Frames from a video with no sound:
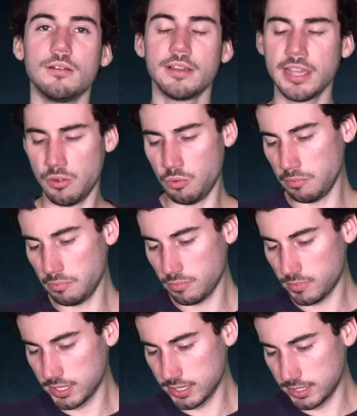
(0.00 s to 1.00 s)
Okay, well,
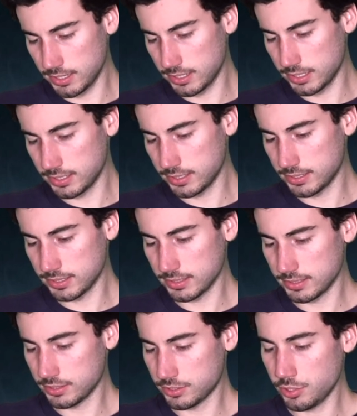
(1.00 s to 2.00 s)

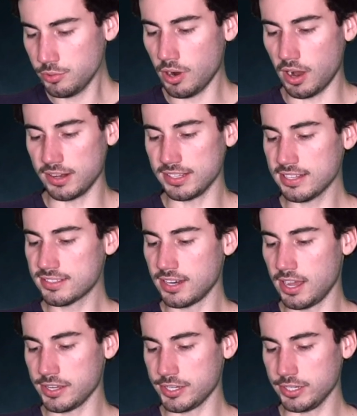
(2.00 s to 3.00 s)
too hard, that's
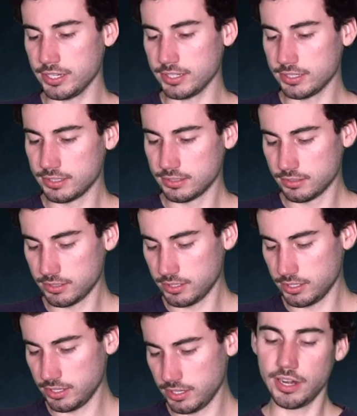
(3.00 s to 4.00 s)
not good.
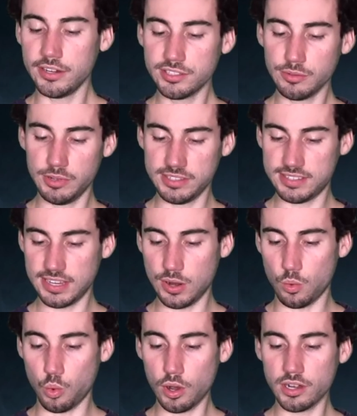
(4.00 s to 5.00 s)
Here's someone
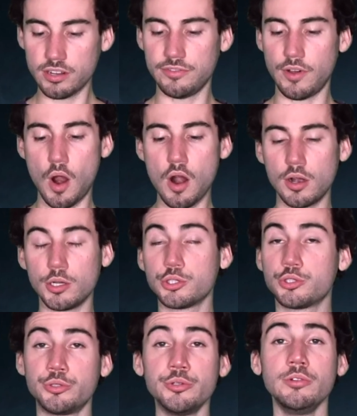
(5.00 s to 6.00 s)
saying, "Work of art,
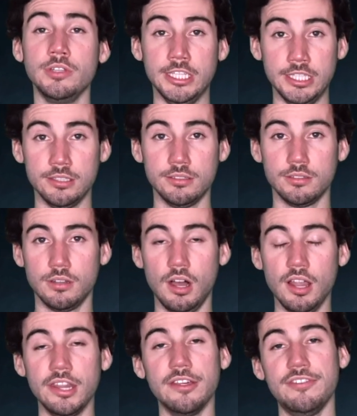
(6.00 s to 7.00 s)
truly,"
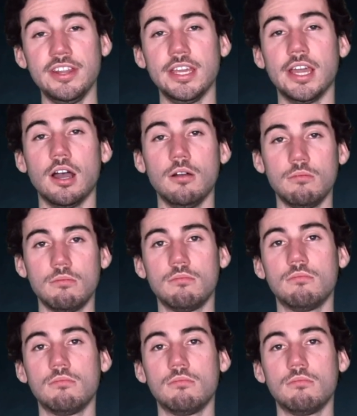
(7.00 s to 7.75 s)
on the video.